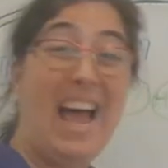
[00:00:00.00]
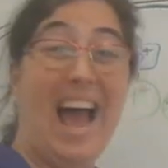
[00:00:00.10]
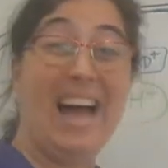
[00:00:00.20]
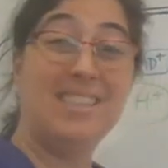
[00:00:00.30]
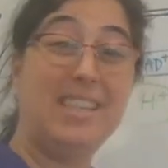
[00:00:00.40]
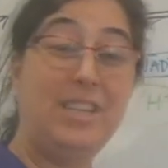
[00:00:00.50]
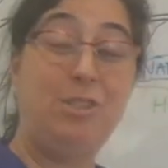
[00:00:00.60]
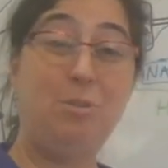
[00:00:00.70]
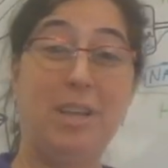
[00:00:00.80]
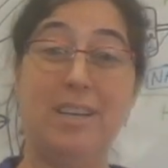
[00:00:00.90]
As they
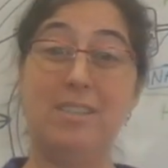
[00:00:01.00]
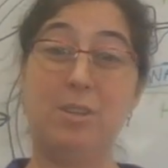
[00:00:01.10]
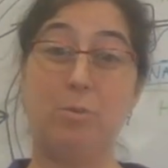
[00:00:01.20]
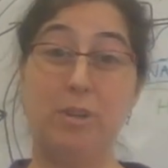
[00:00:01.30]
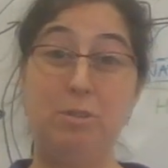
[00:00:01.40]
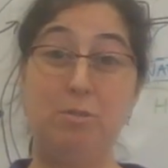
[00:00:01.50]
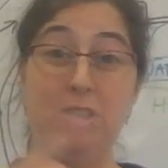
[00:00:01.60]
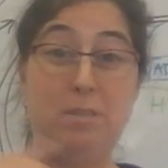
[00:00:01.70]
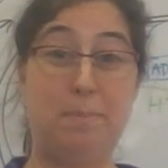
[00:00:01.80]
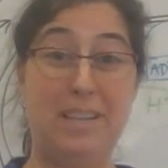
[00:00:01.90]
do this, they're going to
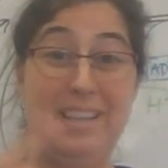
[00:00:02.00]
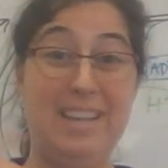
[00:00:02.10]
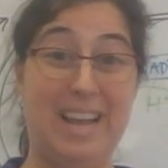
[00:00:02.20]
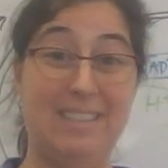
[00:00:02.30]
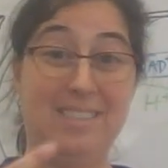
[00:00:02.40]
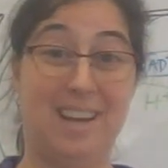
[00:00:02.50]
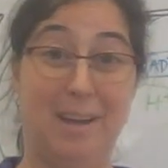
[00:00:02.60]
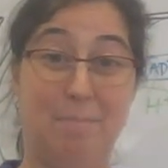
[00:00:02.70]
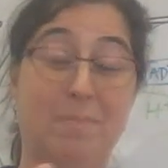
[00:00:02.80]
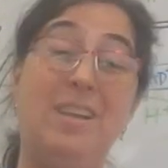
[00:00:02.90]
spin the enzyme
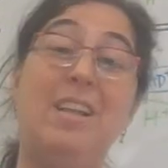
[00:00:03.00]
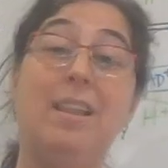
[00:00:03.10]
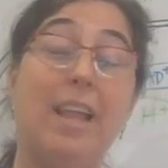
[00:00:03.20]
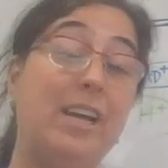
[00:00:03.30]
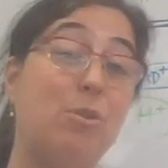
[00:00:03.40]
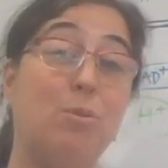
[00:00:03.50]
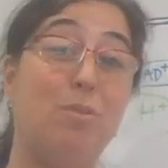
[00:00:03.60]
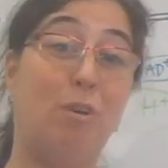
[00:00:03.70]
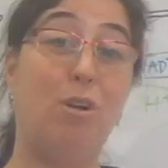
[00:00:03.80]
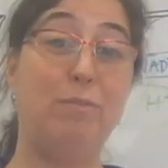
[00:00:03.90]
like a
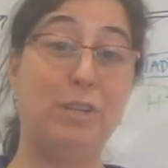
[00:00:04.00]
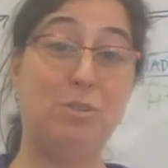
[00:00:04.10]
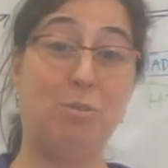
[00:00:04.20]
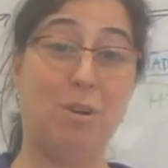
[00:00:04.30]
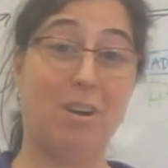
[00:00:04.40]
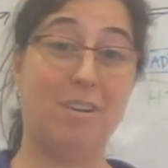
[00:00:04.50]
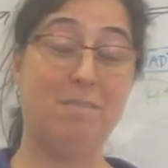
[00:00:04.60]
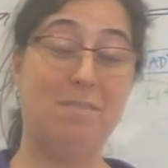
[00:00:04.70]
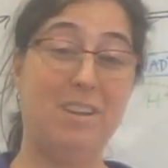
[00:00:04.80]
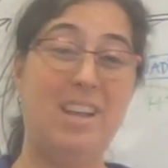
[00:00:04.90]
revolving door,
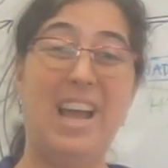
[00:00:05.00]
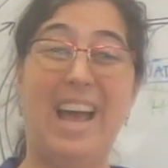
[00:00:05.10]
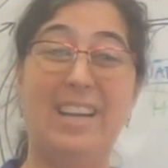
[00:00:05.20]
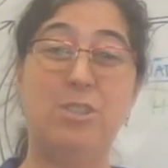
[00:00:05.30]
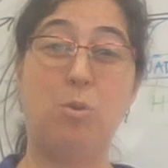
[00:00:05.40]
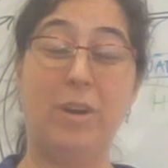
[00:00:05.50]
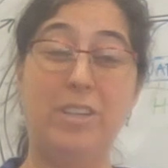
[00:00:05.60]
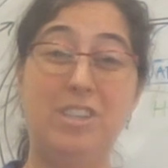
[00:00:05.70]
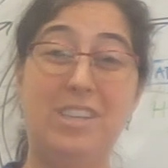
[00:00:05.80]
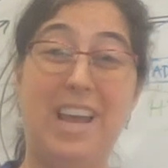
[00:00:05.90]
and it's going
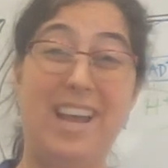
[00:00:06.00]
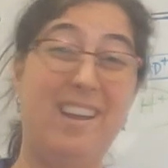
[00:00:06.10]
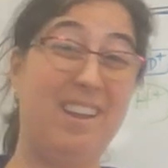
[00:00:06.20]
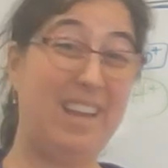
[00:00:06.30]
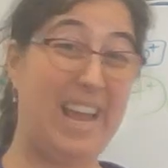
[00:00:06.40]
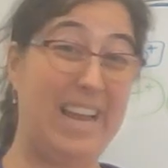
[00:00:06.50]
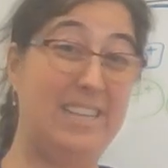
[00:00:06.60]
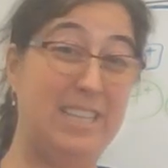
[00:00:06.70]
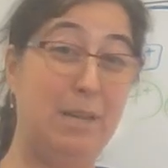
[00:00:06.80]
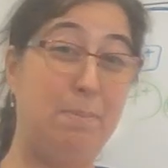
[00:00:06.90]
to take
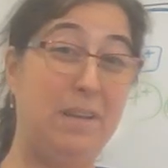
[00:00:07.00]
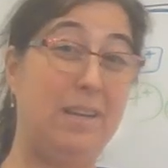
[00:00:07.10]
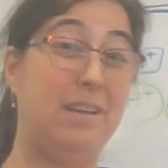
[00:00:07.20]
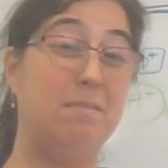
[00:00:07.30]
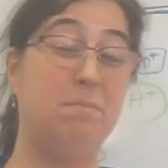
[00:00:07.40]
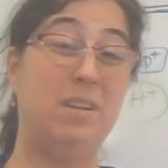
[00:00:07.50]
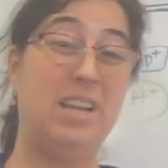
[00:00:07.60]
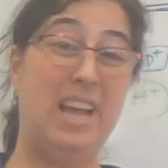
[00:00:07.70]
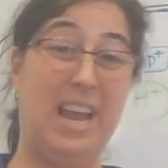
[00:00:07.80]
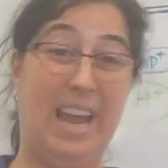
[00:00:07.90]
ADP
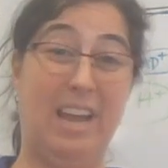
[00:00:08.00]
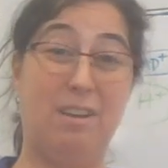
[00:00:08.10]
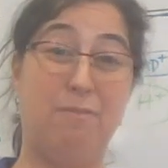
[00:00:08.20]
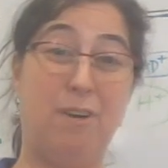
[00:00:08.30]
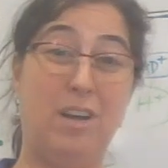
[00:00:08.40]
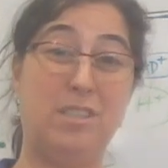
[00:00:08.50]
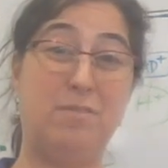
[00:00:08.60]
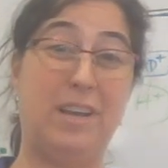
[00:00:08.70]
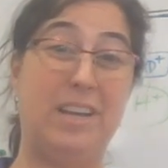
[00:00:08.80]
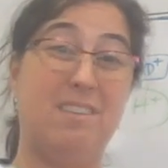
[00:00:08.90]
and a
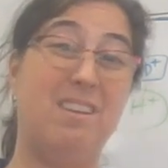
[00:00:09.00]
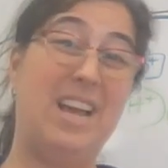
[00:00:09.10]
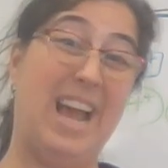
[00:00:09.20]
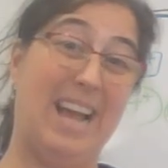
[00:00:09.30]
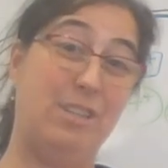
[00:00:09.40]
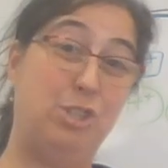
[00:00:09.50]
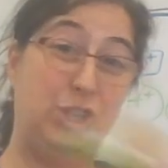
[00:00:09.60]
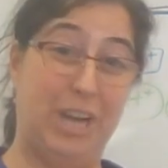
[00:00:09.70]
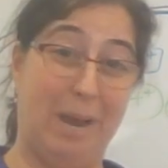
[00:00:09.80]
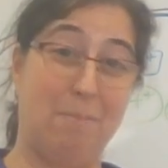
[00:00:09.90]
phosphate and
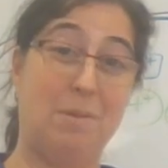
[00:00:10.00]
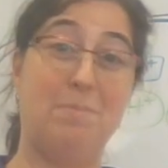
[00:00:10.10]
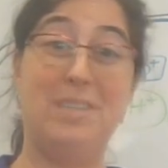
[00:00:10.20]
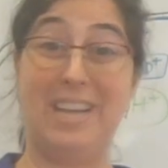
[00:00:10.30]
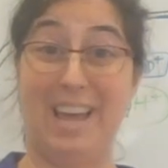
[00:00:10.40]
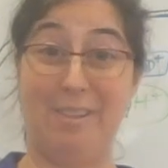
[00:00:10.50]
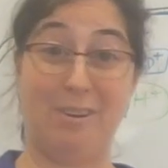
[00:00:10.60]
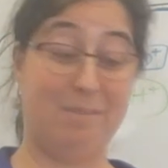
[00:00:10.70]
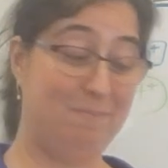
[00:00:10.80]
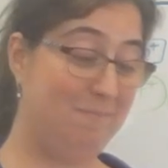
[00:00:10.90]
jam them together.
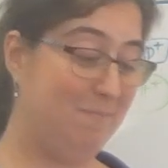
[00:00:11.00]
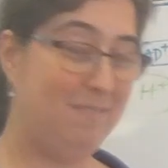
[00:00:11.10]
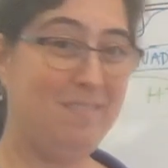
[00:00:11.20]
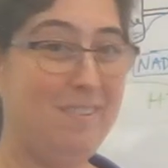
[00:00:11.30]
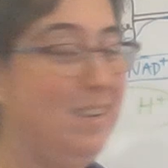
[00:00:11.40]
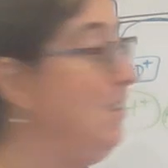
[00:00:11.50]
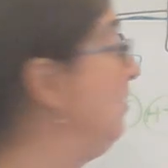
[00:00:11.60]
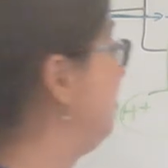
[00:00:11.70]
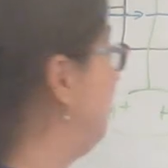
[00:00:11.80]
So